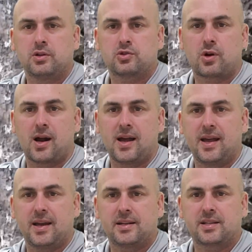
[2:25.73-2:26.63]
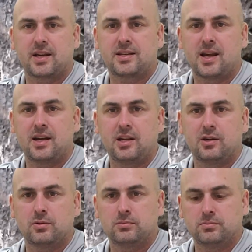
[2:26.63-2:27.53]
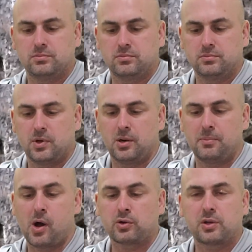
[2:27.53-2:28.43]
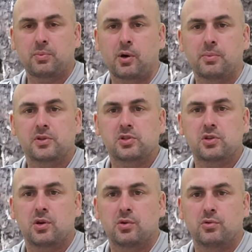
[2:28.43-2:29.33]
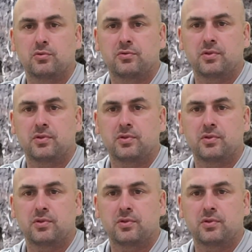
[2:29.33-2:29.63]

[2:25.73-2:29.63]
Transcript: Triad titanium multi-purpose stove.